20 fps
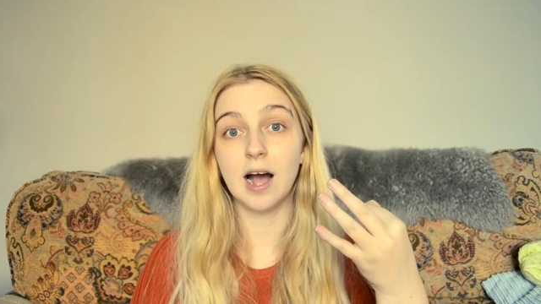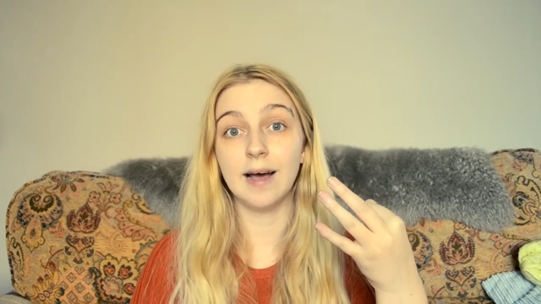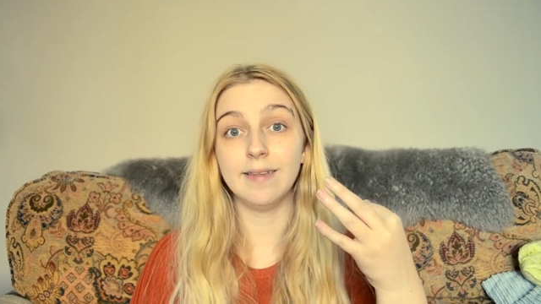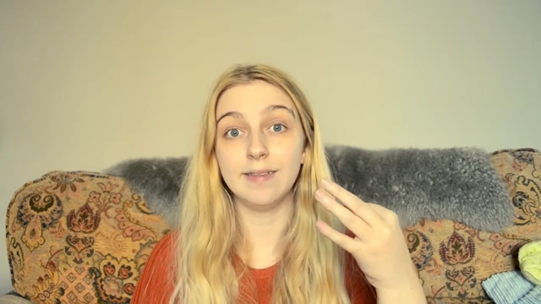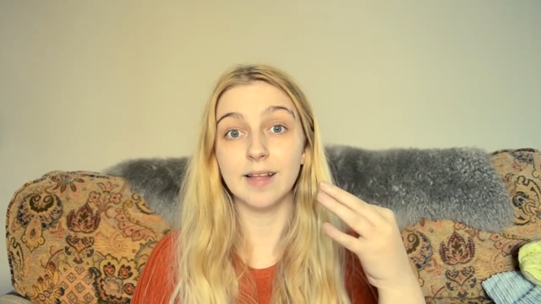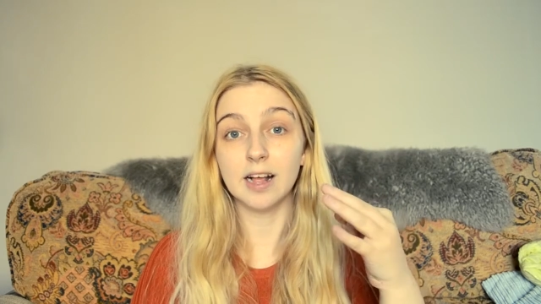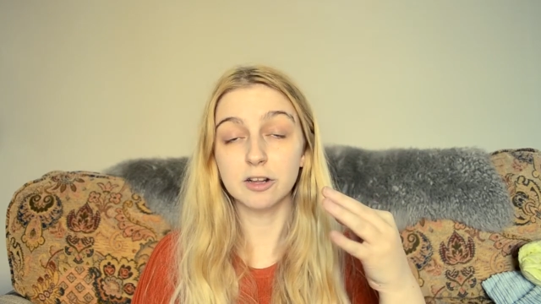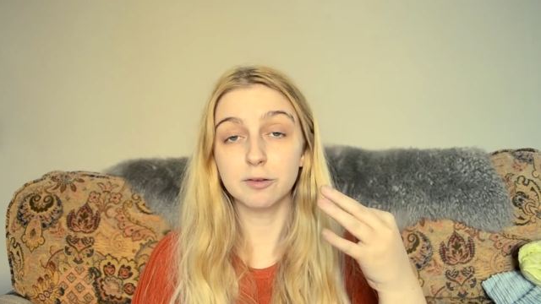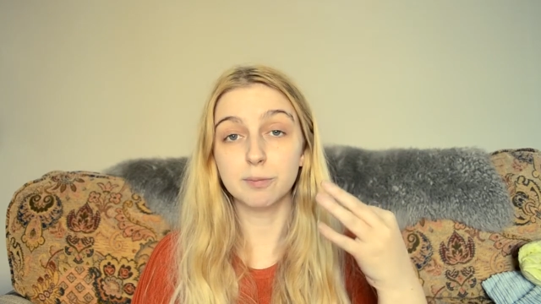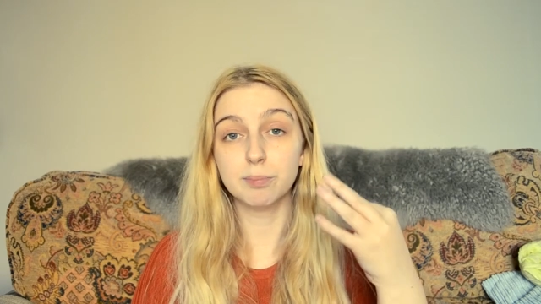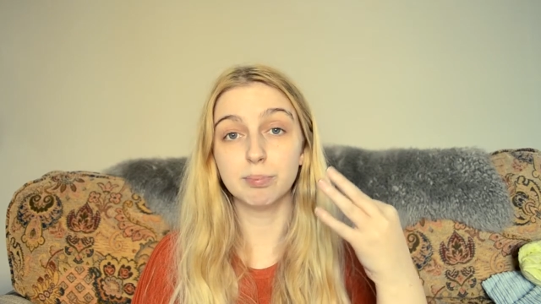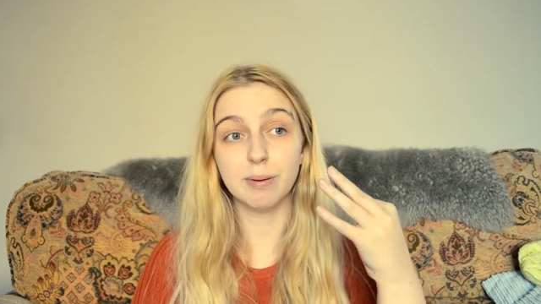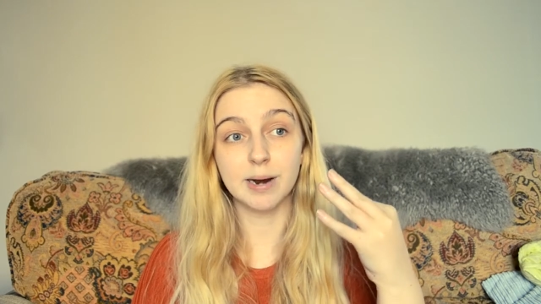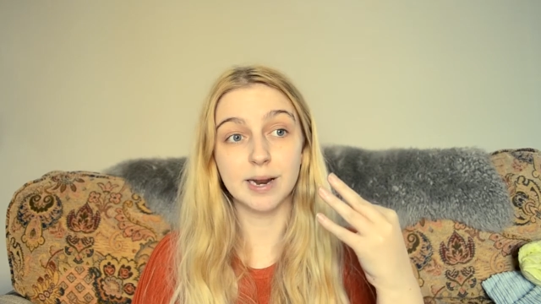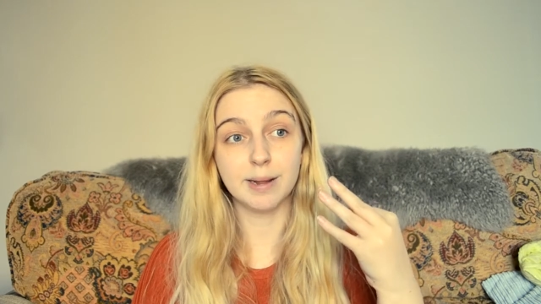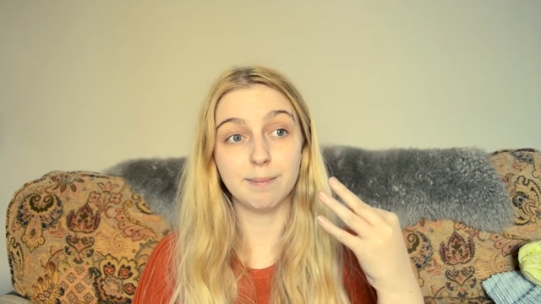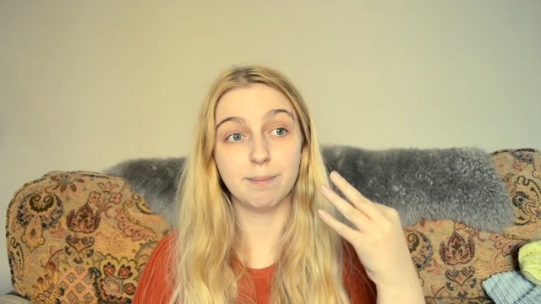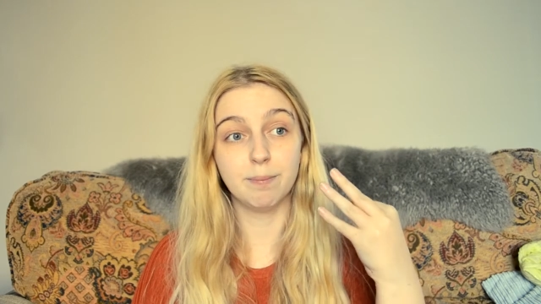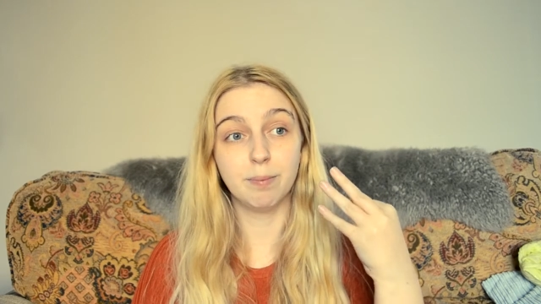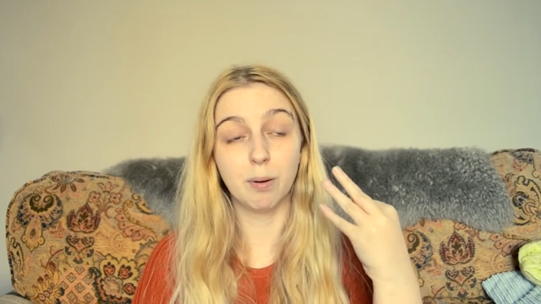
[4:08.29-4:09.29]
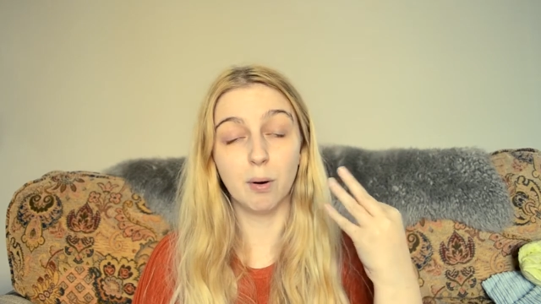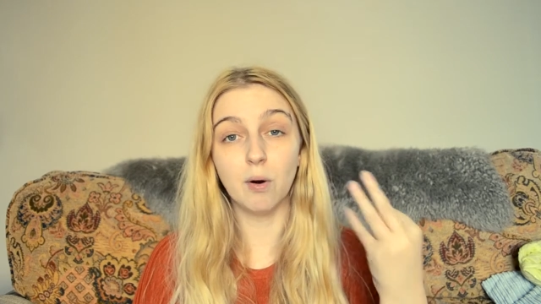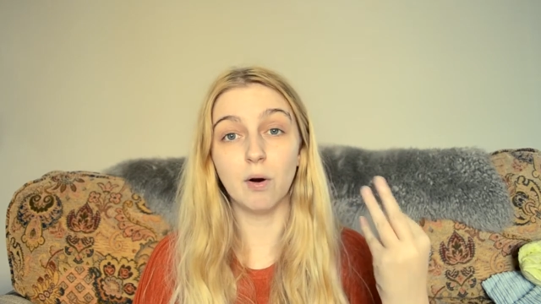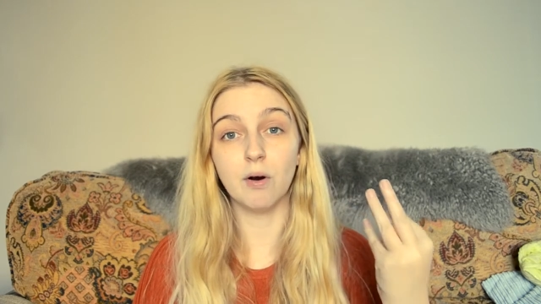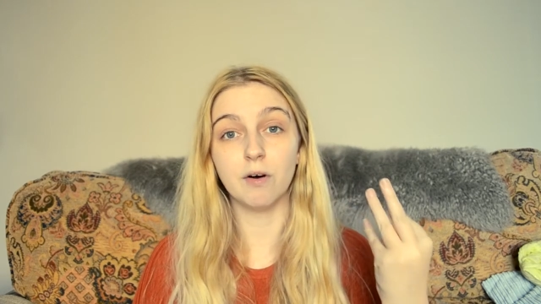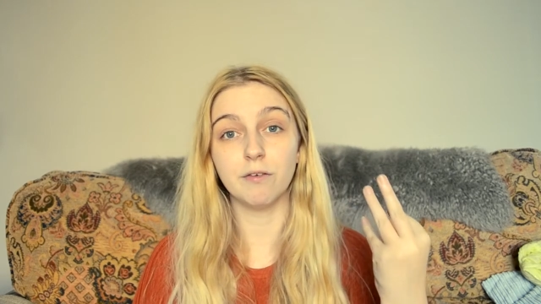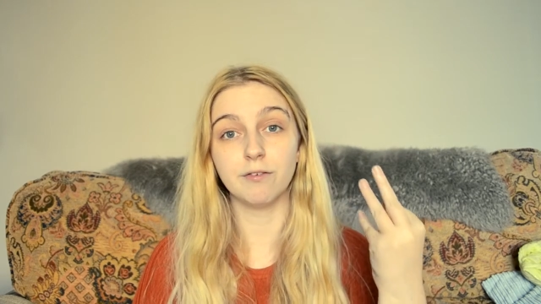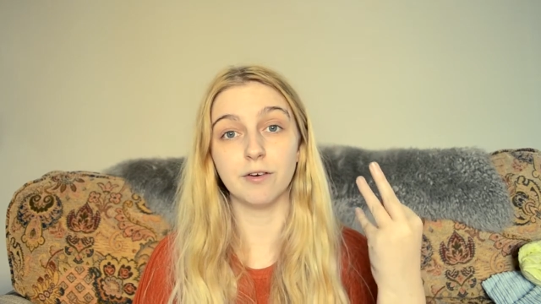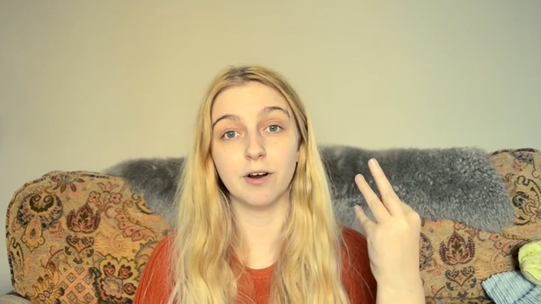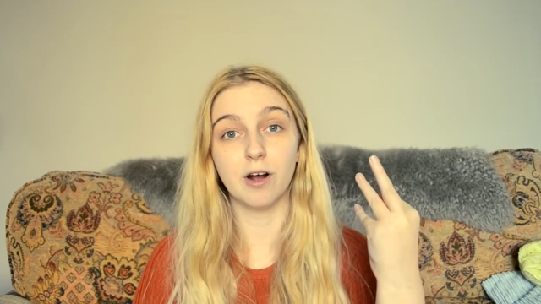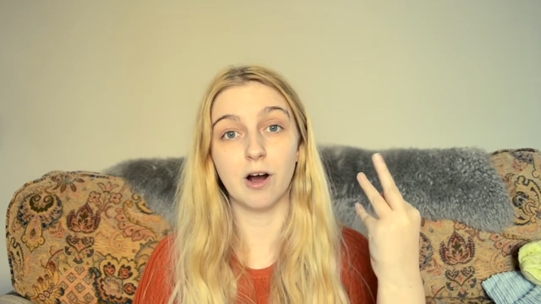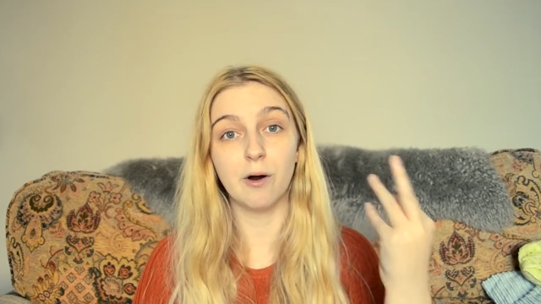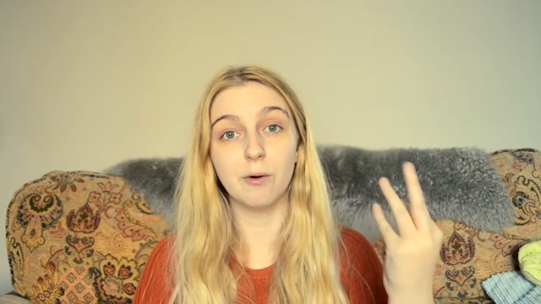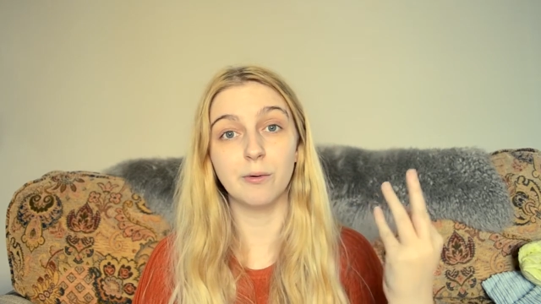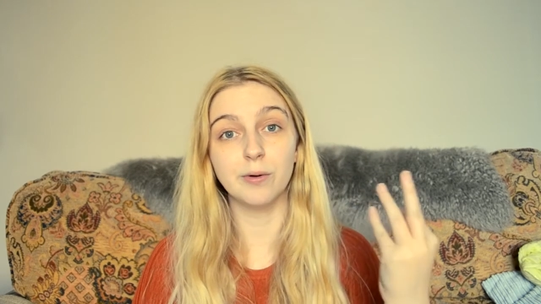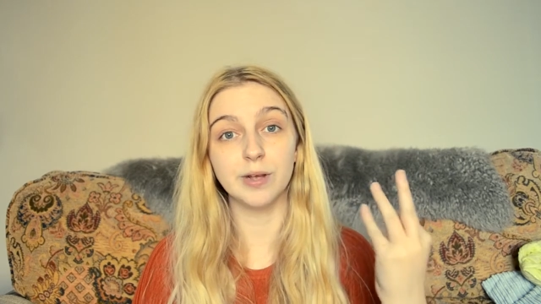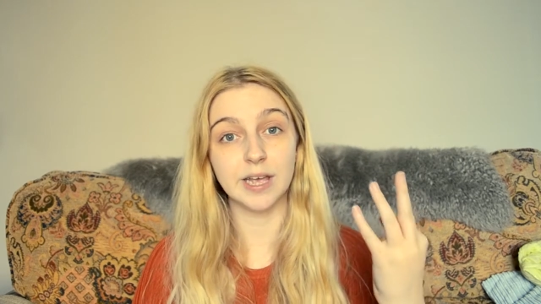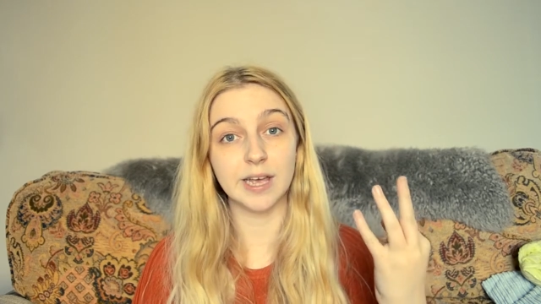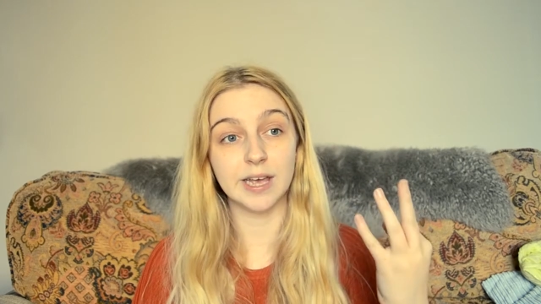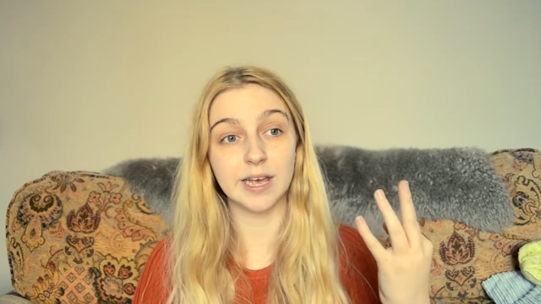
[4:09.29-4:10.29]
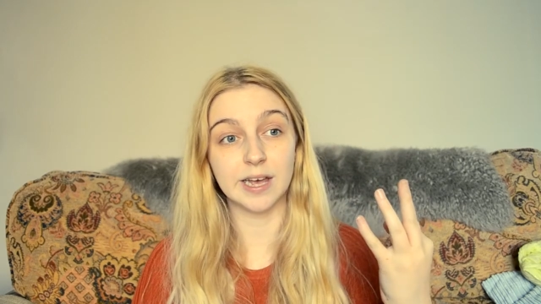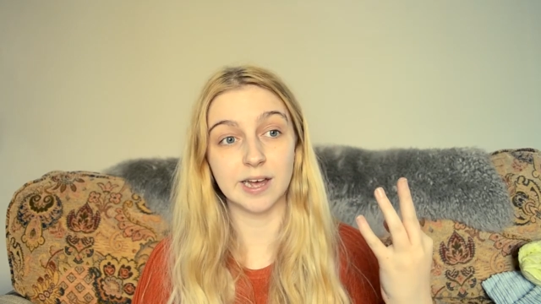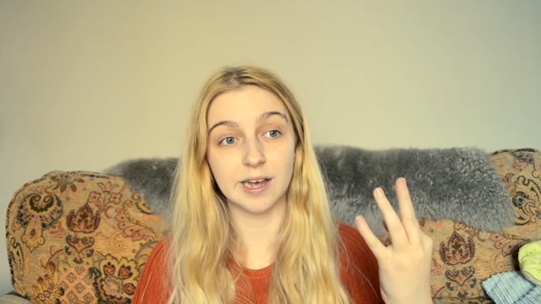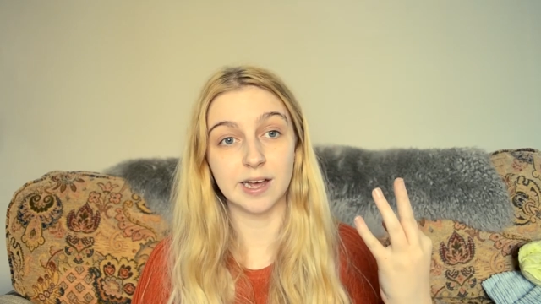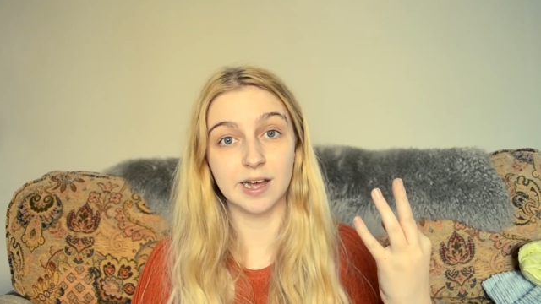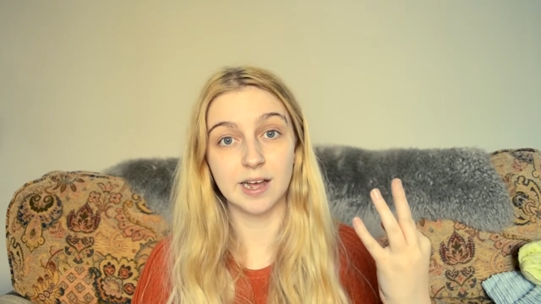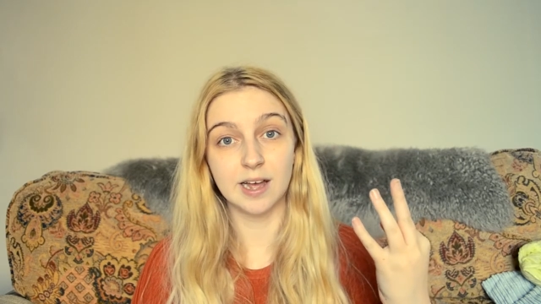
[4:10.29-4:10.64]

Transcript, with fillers: And that's pretty poor for a whole year.